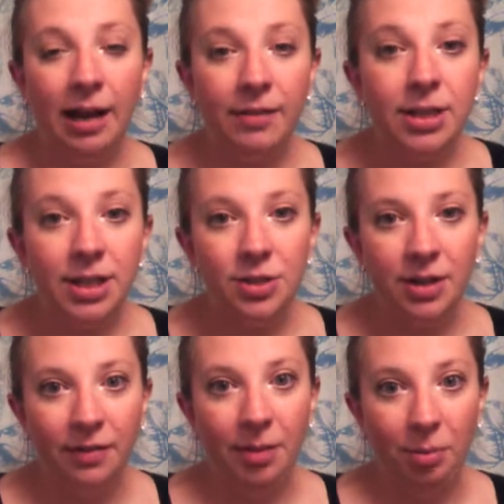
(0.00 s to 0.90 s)
obviously there's
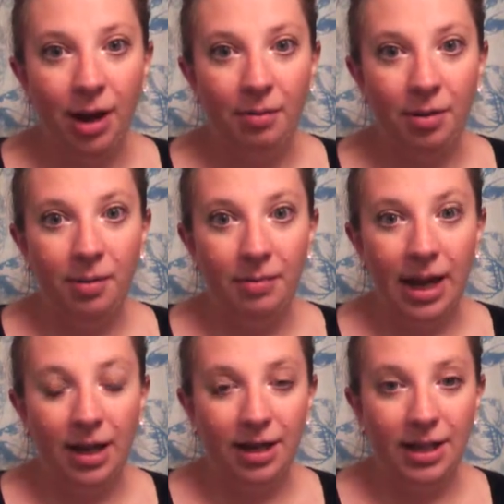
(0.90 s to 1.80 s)
definitely a problem. I'm
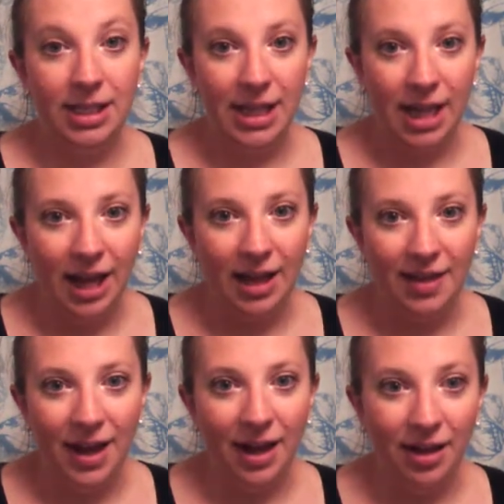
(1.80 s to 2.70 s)
not going to deny
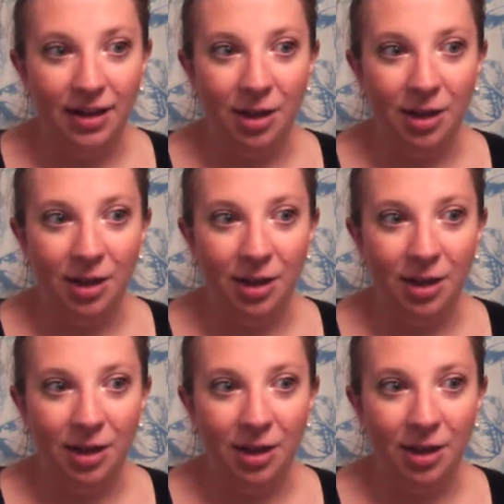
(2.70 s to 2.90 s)
that,